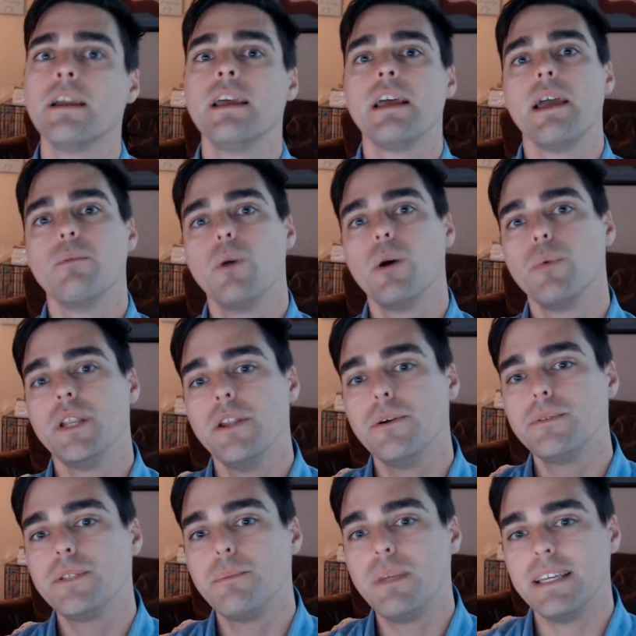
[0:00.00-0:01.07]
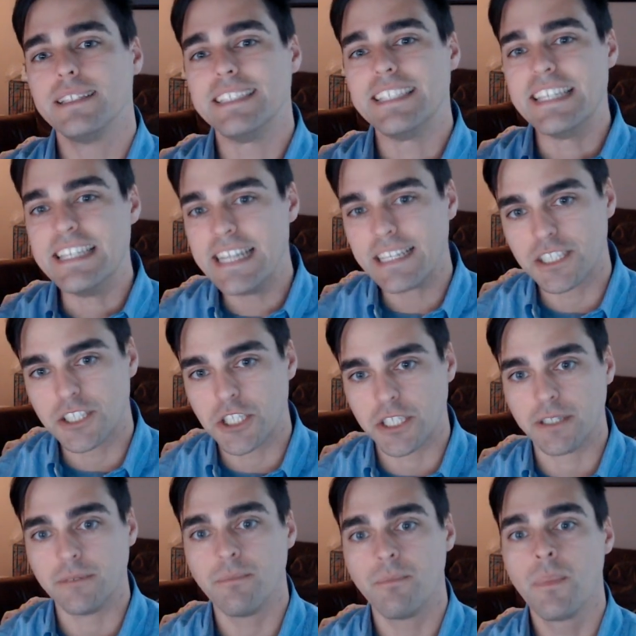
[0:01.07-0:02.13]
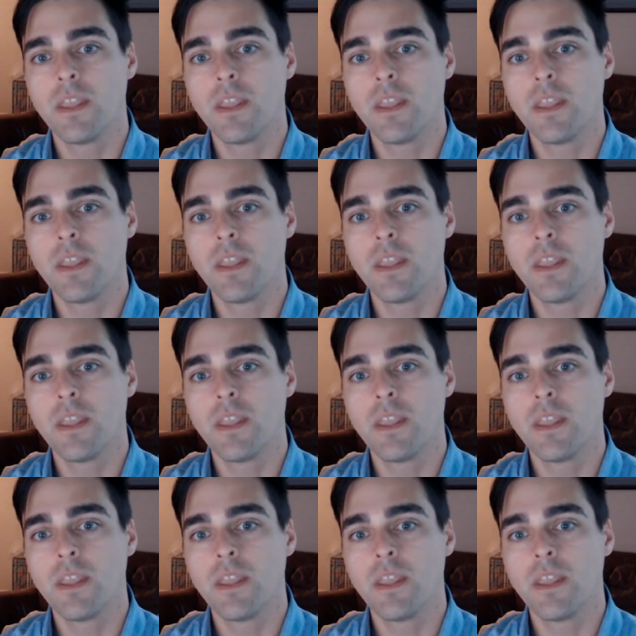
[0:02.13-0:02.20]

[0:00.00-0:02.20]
and what we know to be addiction,